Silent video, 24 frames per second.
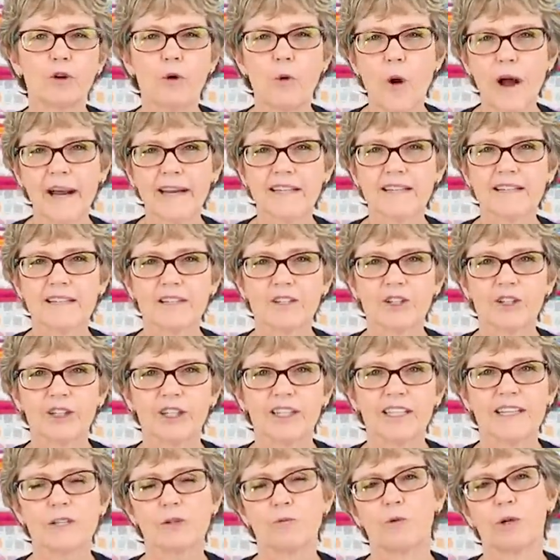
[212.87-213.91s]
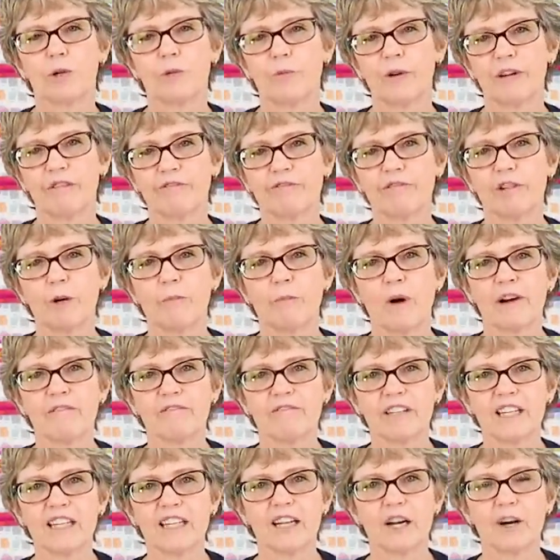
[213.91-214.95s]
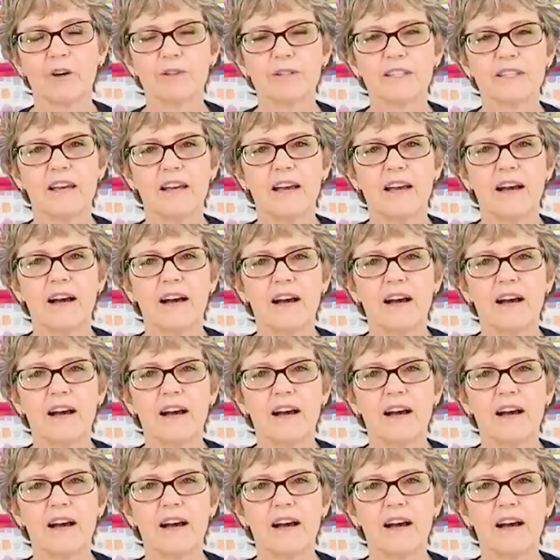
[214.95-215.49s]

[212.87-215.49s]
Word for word: quite as good as when we film our videos.